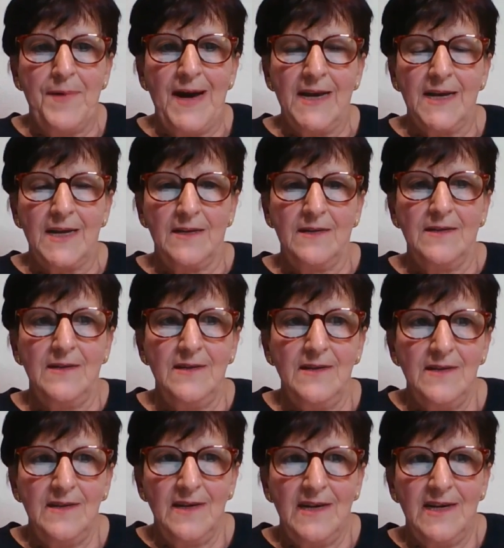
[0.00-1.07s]
the back
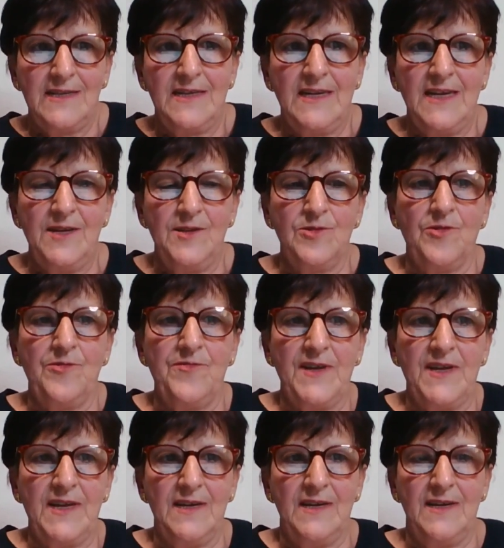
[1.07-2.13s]
at the end
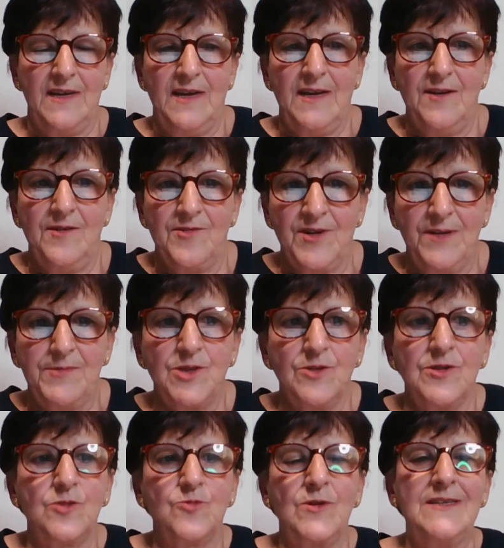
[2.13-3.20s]
of the
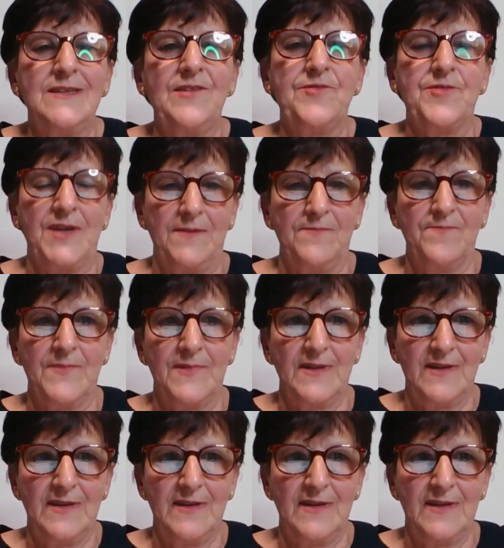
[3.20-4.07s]
ribs on the 23.